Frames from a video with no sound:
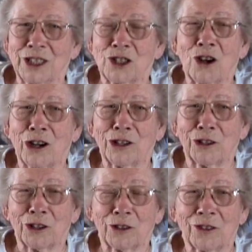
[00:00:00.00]
just
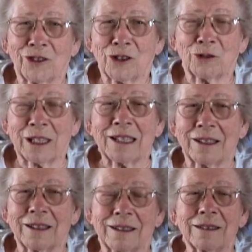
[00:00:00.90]
harder to, to
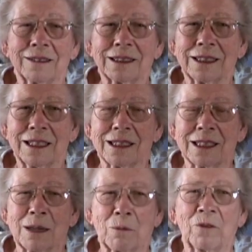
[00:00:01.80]
get
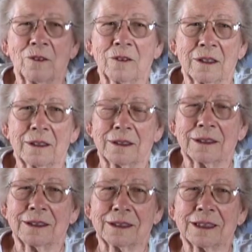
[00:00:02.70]
some
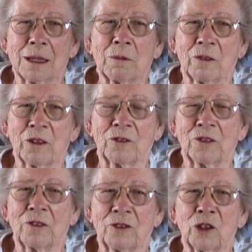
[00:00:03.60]
some of the
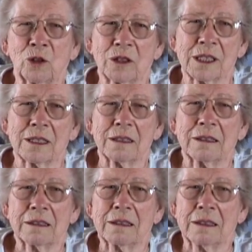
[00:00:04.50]
foods.
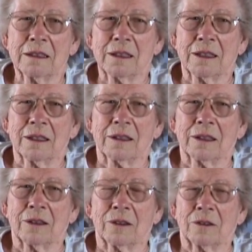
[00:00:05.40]
Uh-huh.
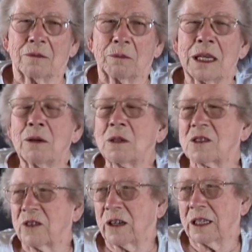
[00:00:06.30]
Meat
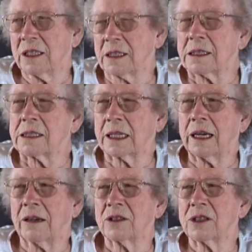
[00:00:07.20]
was very
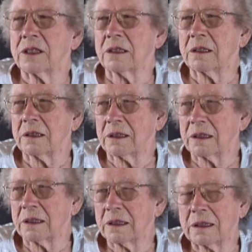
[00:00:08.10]
scarce,
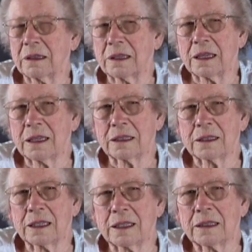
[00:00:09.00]

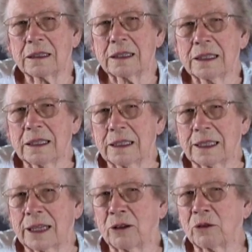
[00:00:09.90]
and, uh,
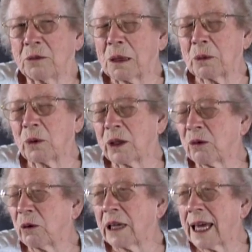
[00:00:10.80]
and I don't remember
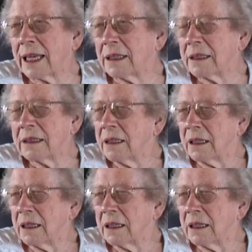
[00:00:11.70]
whether we had